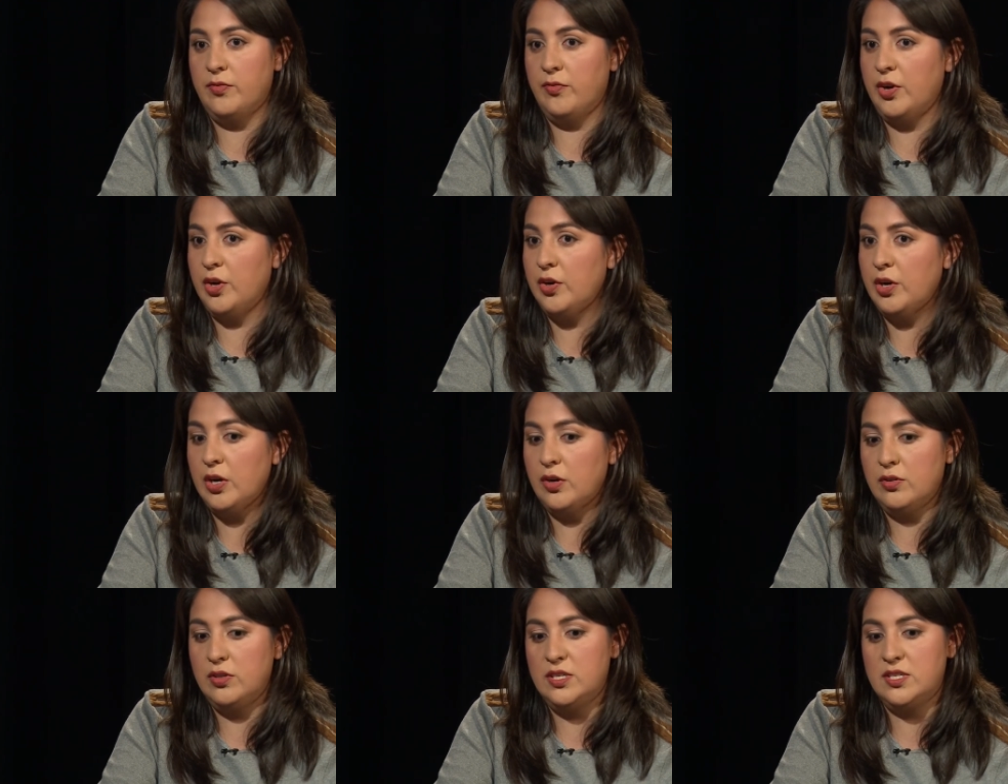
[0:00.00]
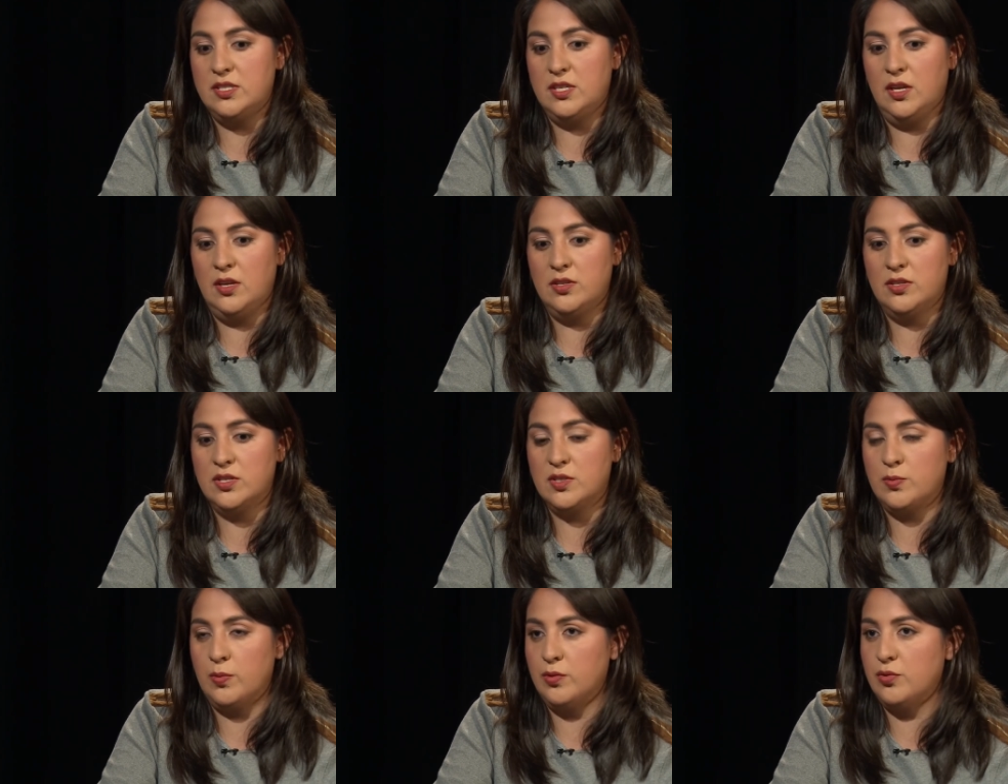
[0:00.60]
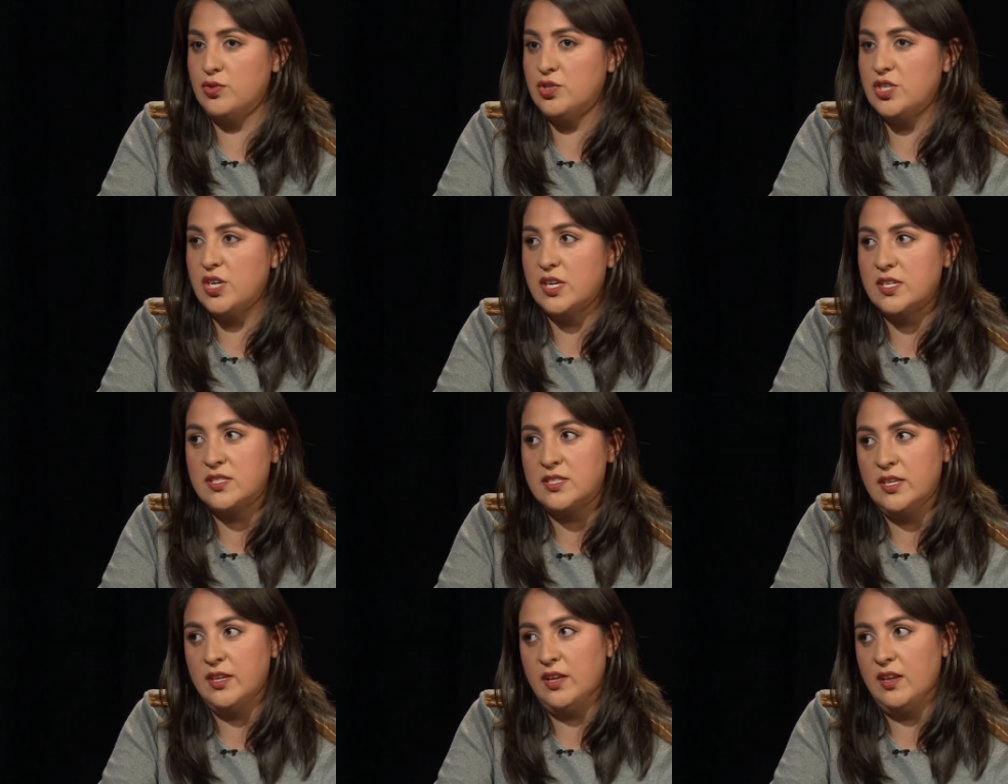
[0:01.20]
very early stages when they're
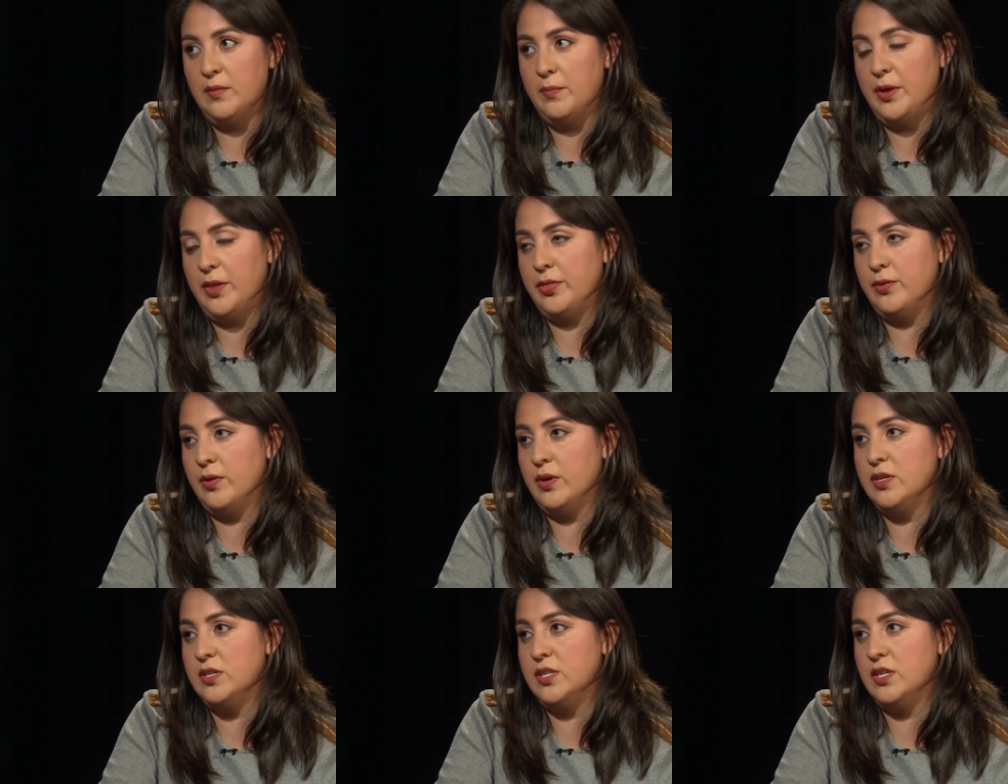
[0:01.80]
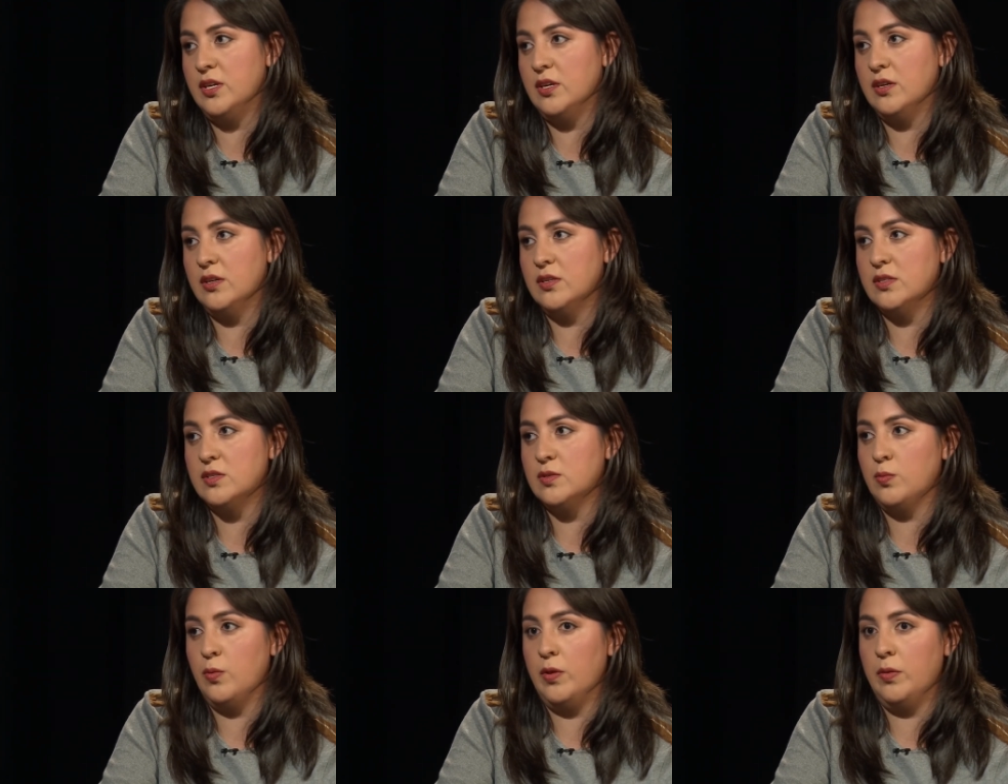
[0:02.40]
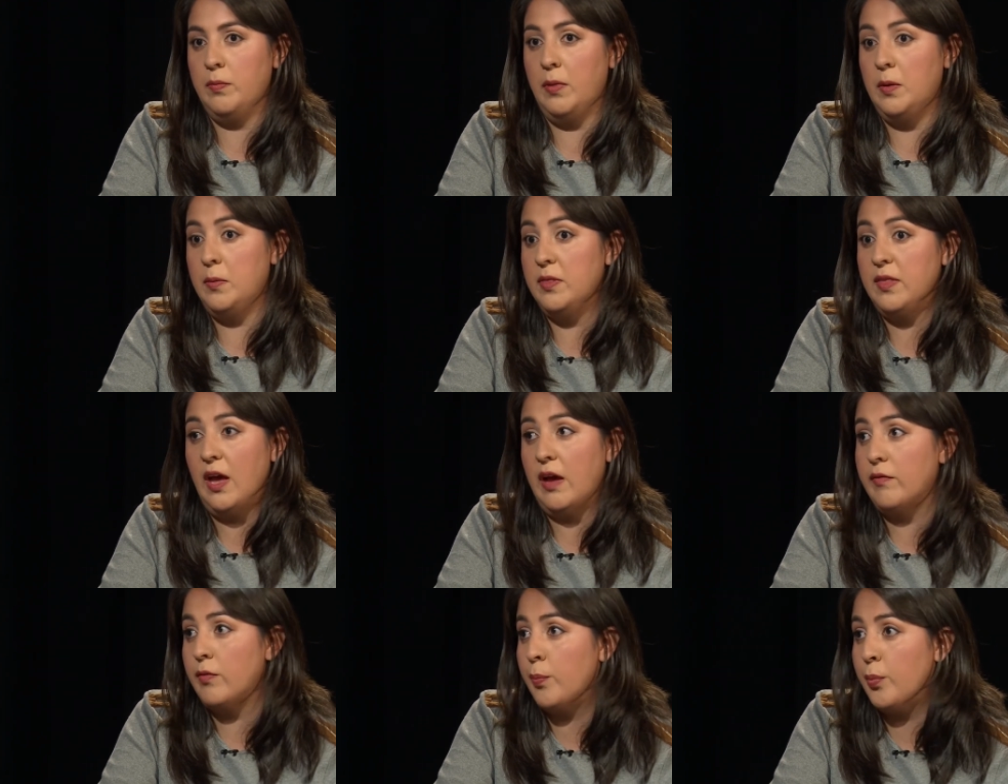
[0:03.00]
just thinking about their ideas, when maybe they
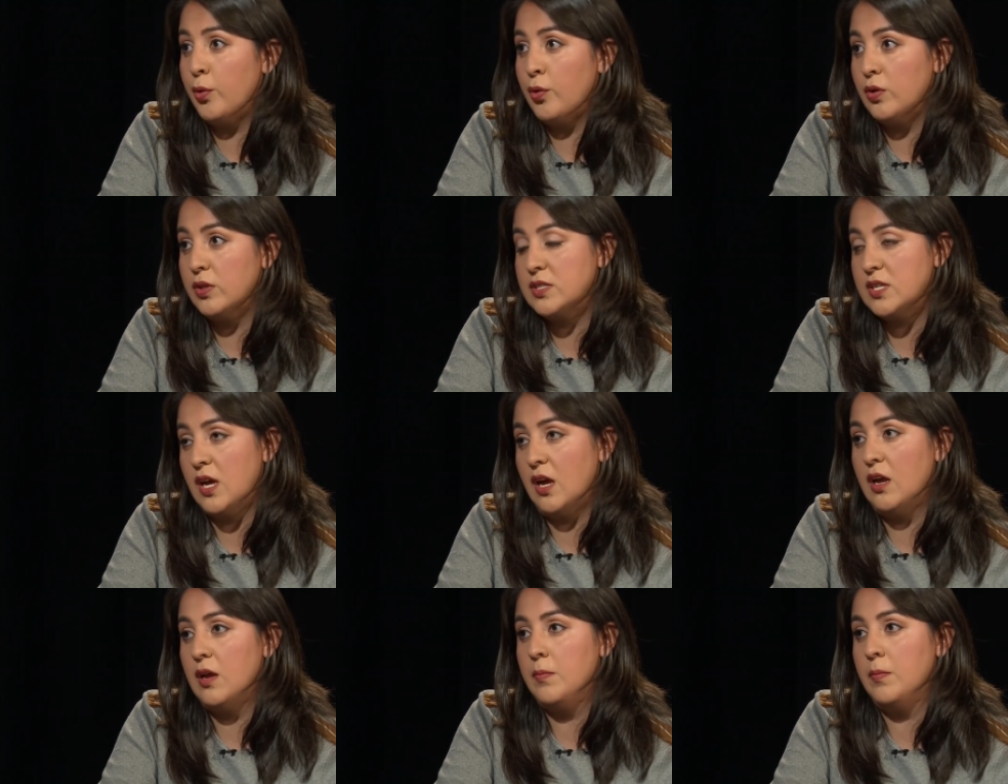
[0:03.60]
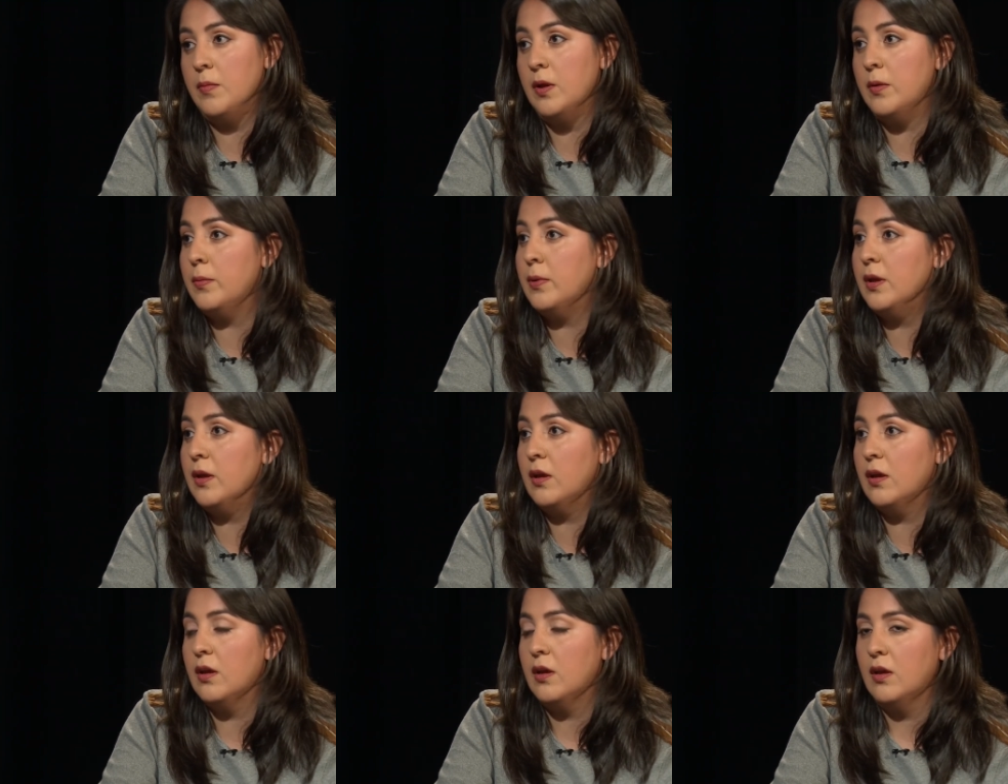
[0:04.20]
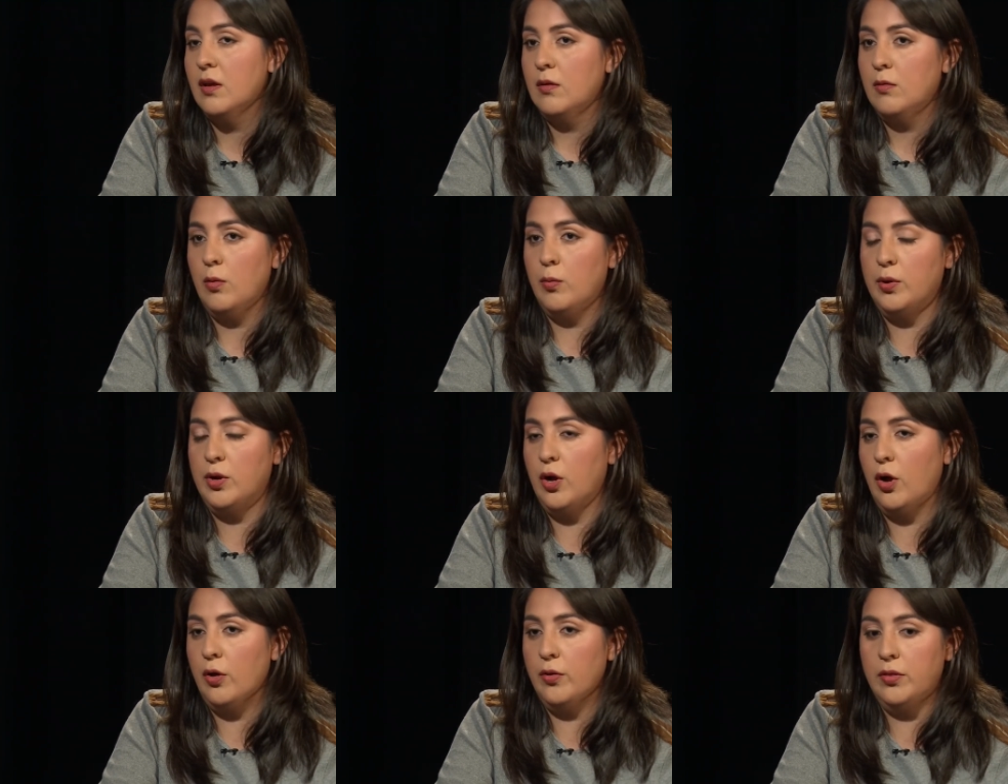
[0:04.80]
have a prototype, maybe what we
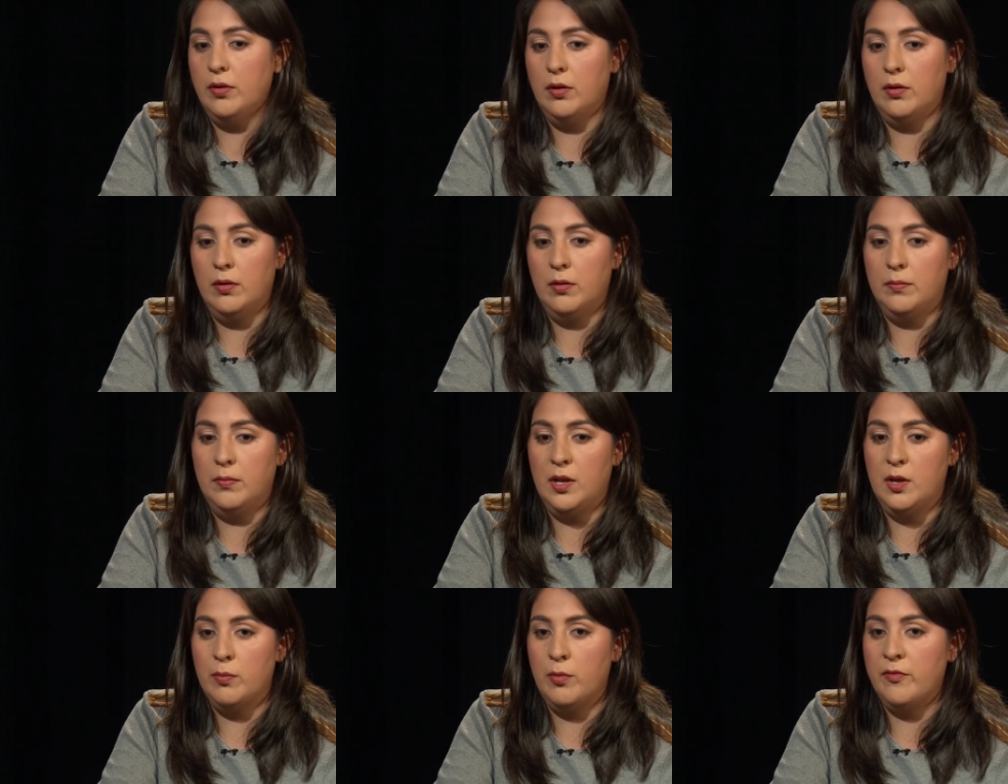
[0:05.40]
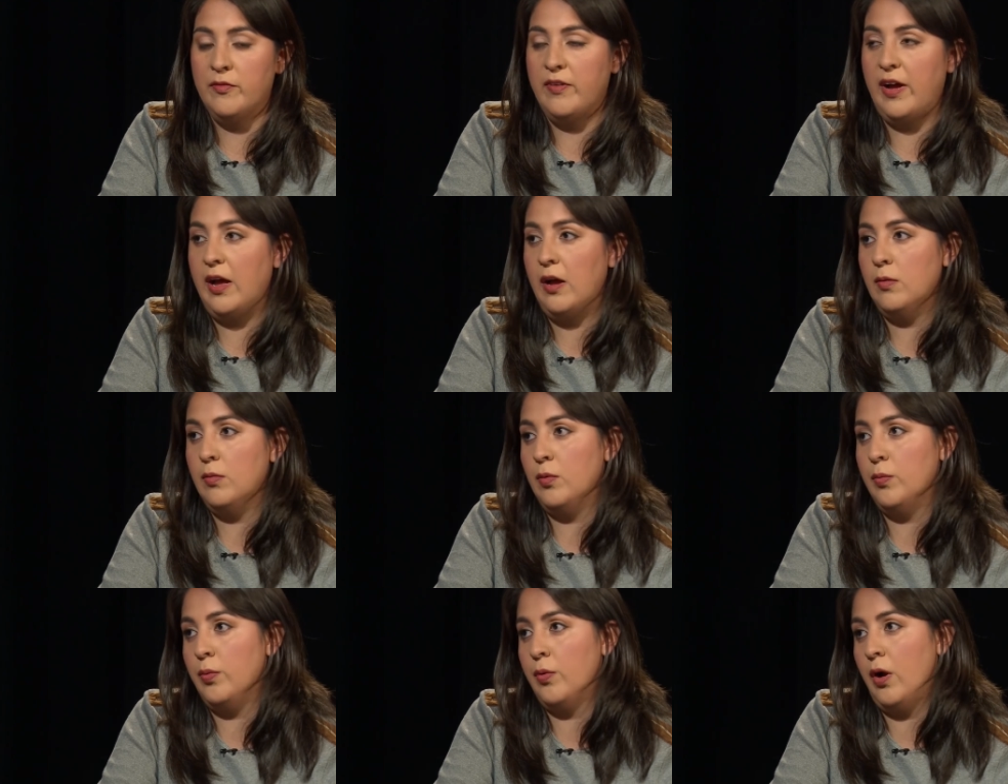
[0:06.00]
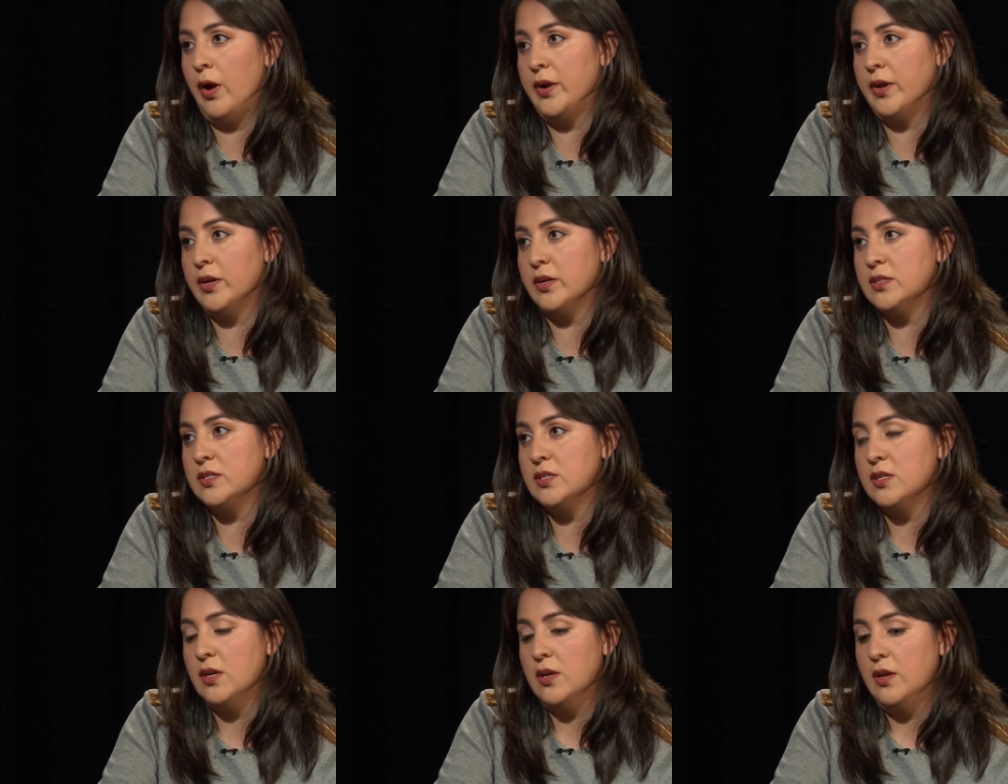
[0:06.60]
call the minimum viable product